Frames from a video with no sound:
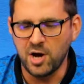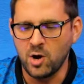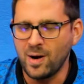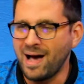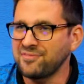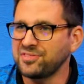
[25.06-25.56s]
I
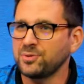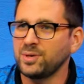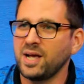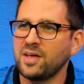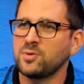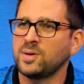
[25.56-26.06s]
have three
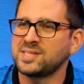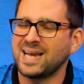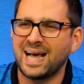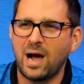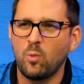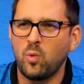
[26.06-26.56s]
other ones, and I
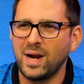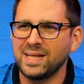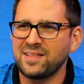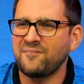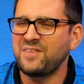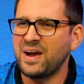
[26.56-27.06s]
got one at the
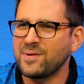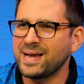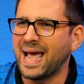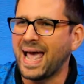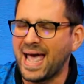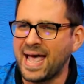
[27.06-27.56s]
very
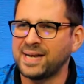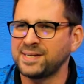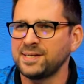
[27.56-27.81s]
end